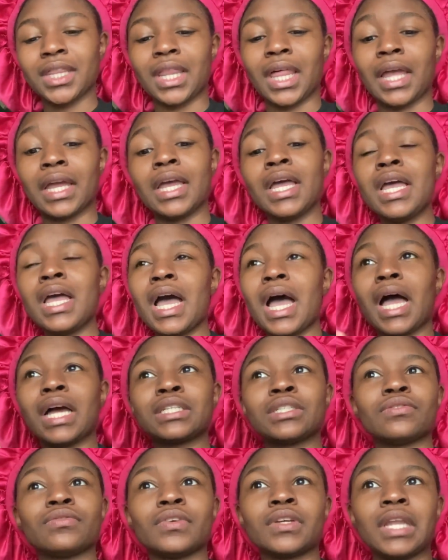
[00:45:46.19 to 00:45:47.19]
Like, I
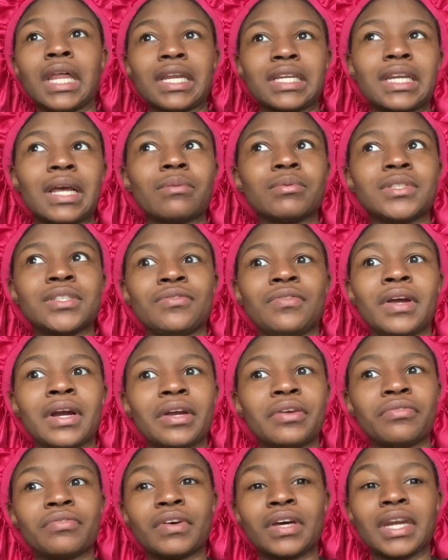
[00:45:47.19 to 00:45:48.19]
just feel like that was
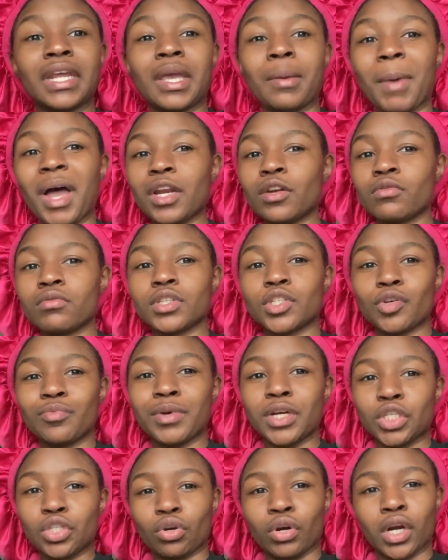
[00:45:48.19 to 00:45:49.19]
very funny. Am I doing too
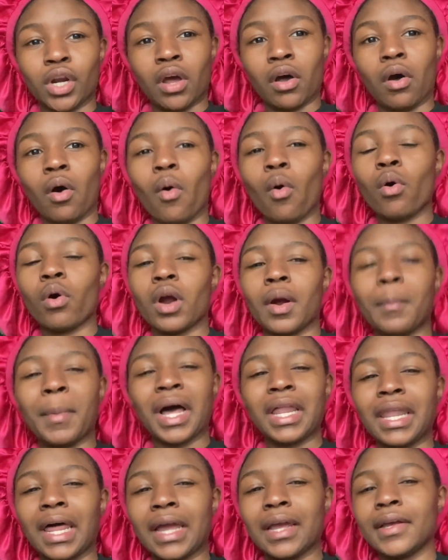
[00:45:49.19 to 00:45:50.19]
much or no? Or am
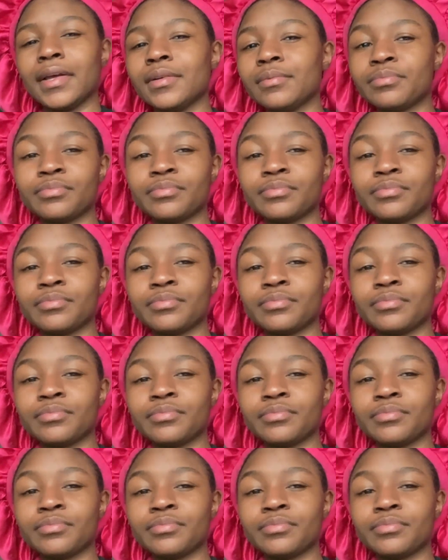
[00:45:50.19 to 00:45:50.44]
I like,